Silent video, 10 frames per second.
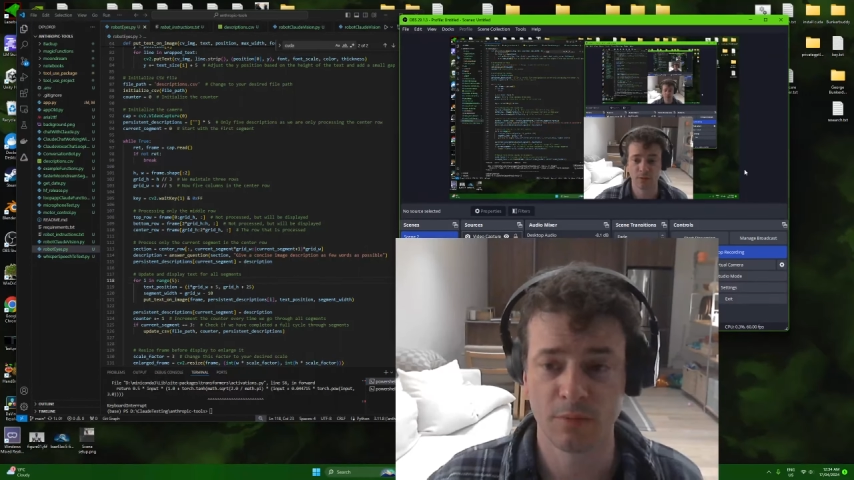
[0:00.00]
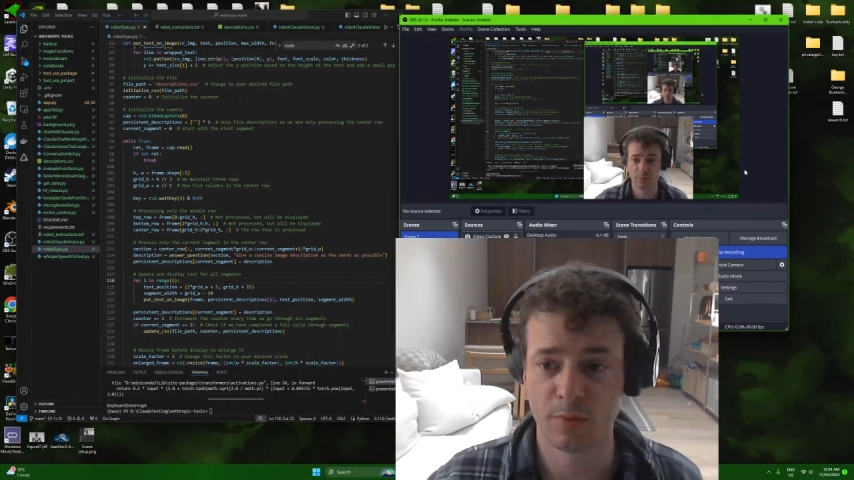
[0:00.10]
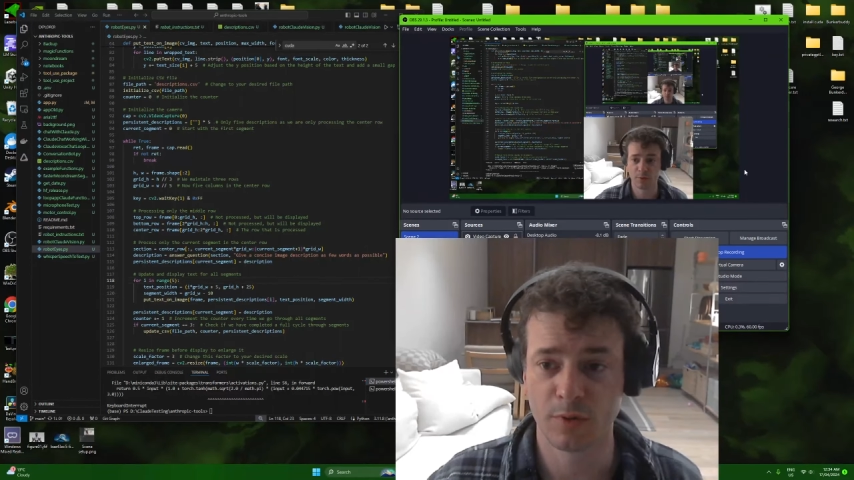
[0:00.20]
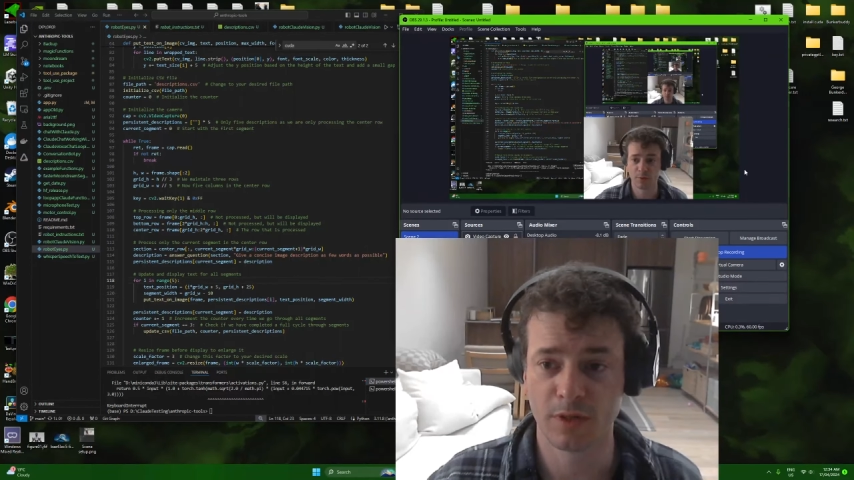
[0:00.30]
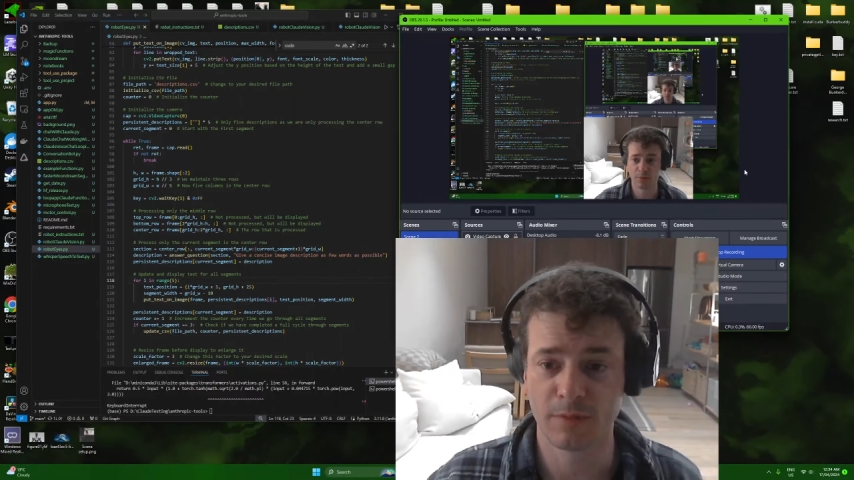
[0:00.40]

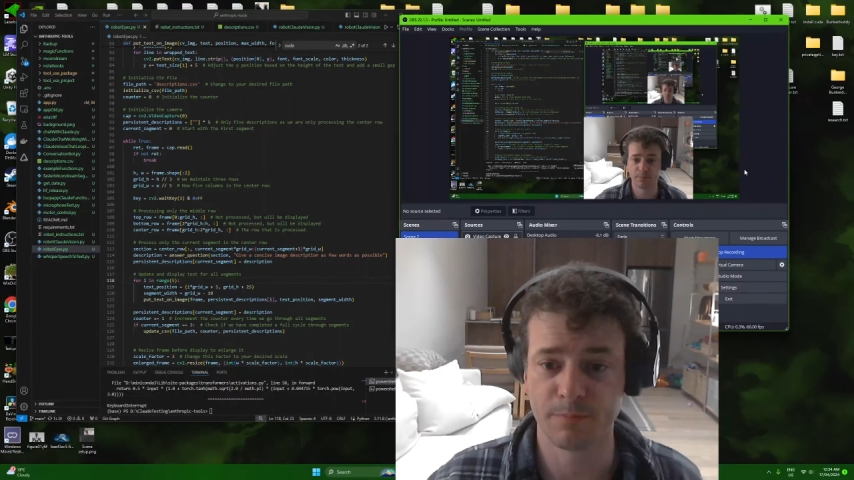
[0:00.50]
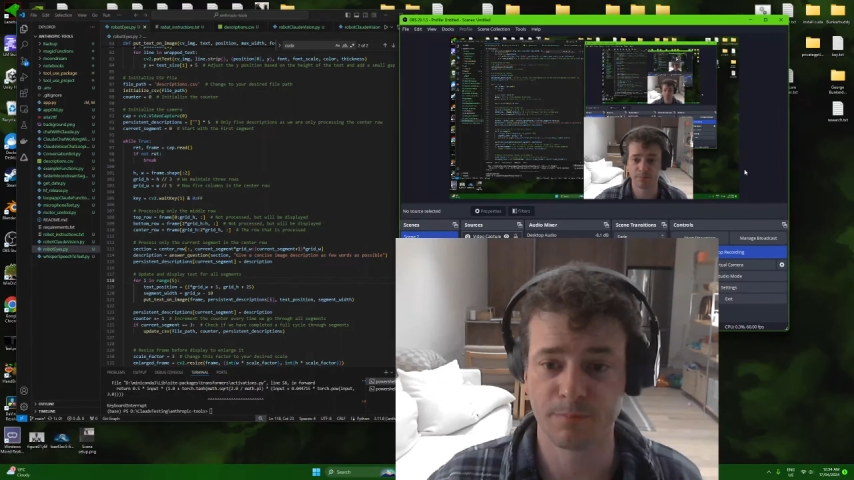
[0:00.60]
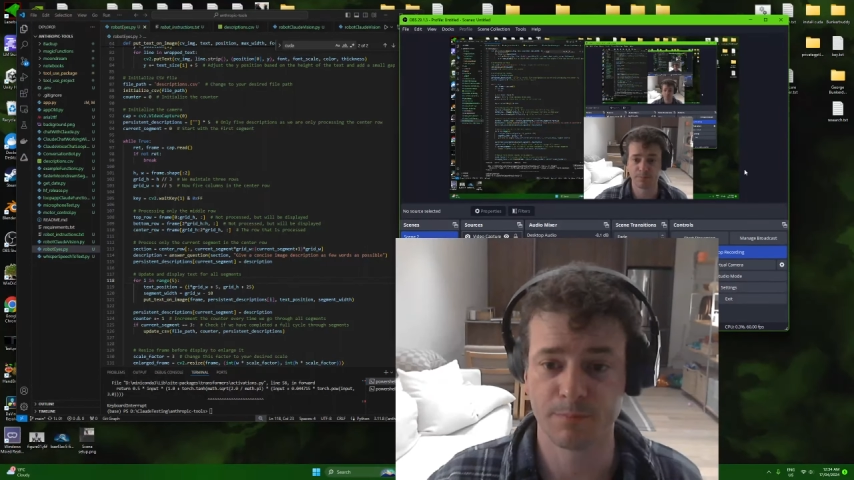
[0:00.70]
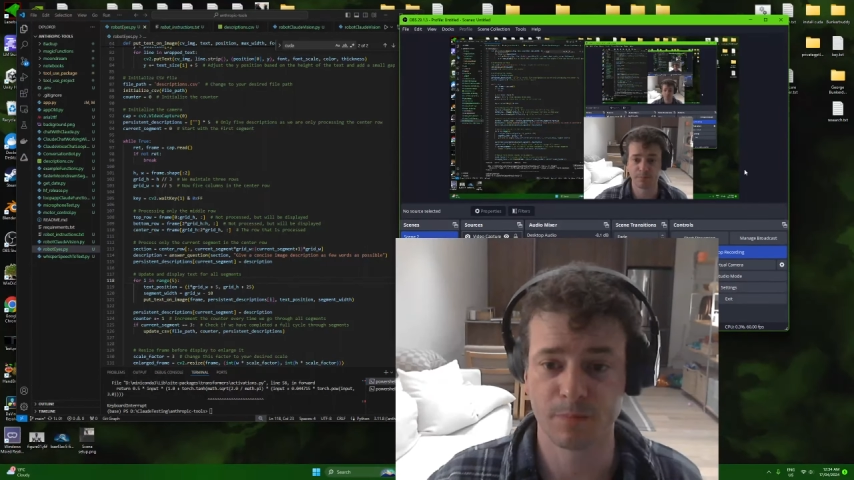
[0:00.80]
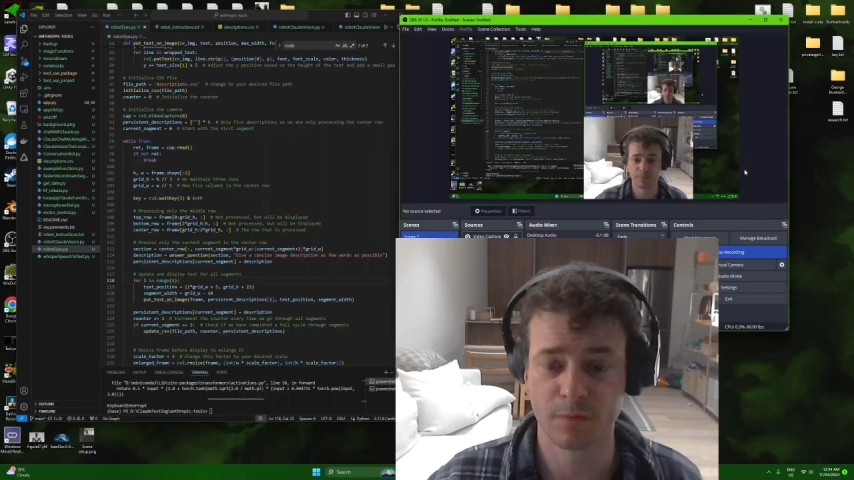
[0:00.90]
But
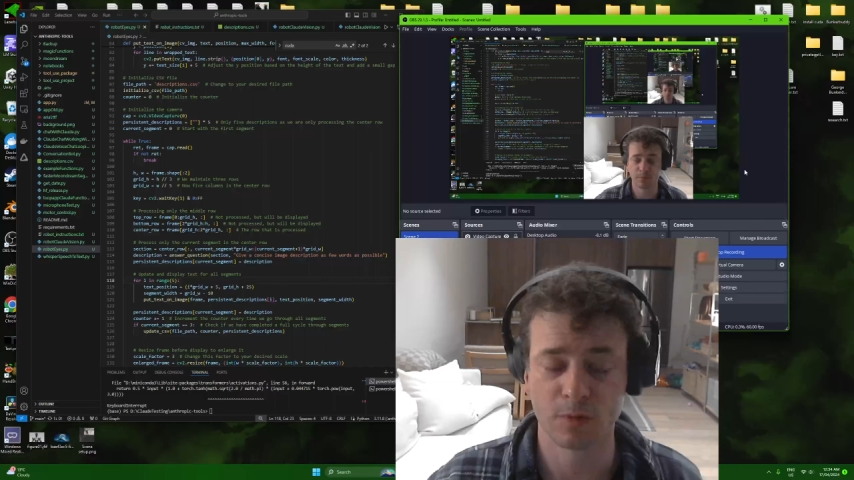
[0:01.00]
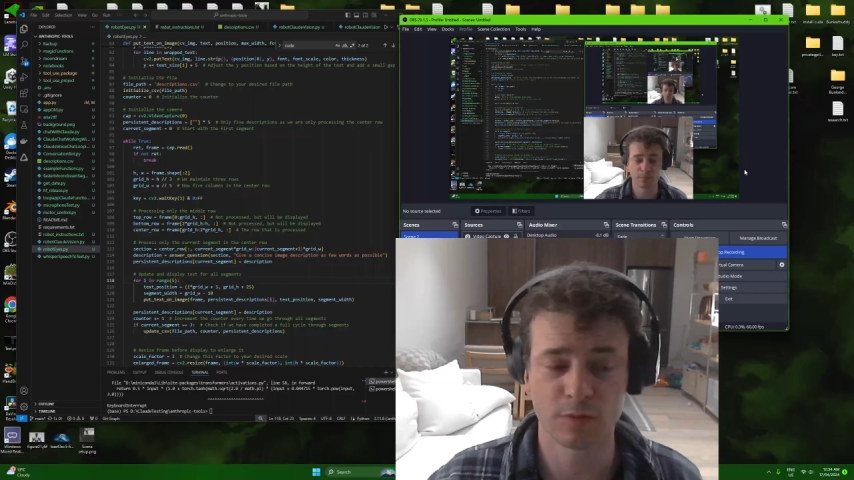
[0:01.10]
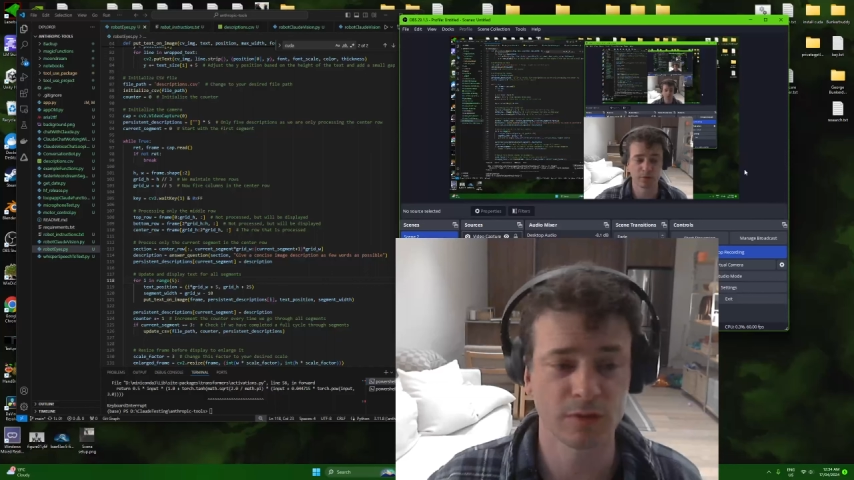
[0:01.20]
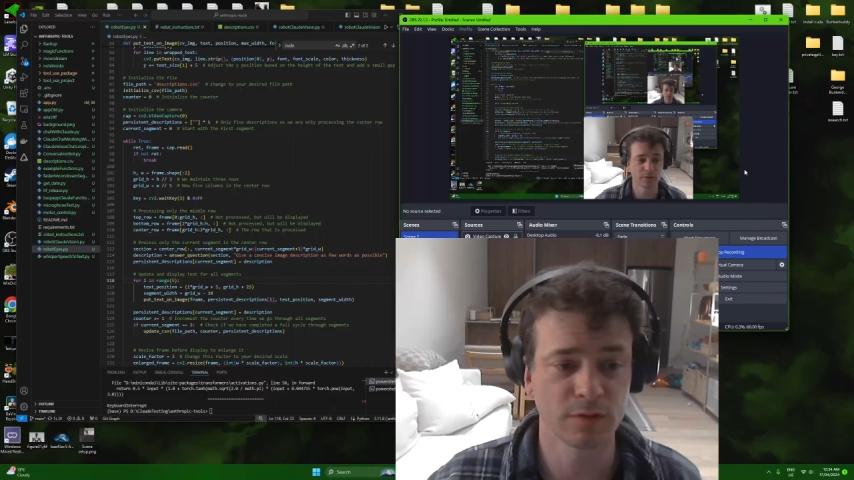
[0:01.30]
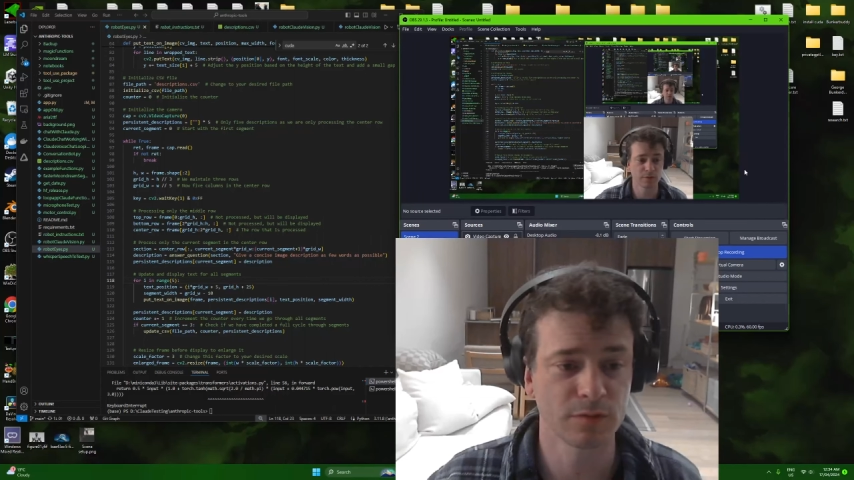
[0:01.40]

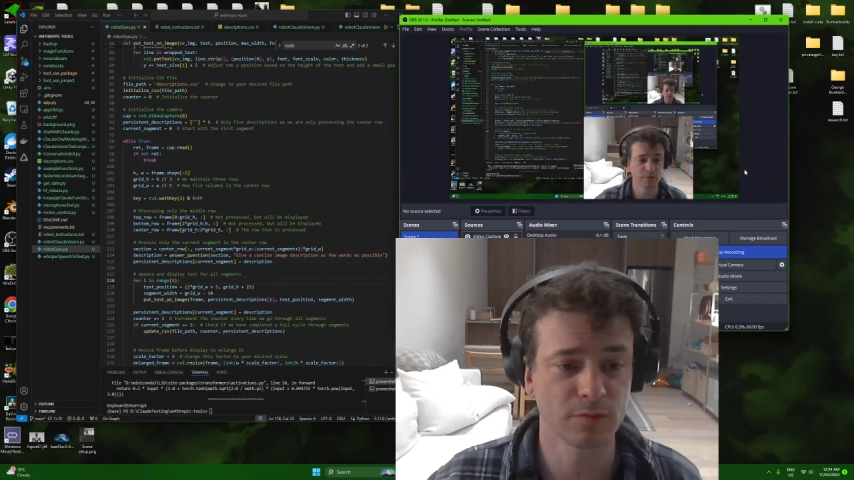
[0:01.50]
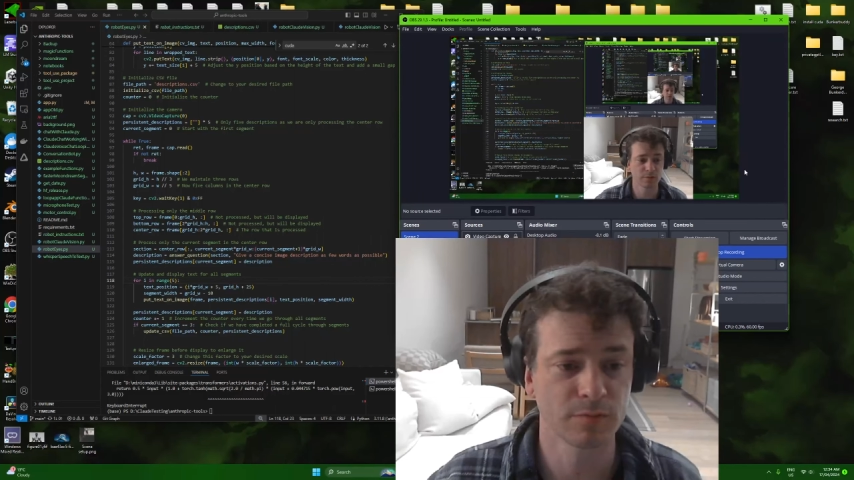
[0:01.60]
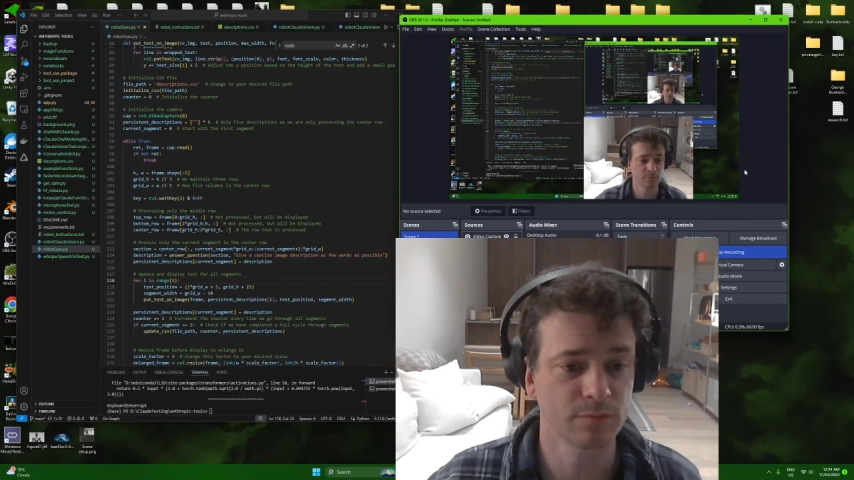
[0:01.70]
until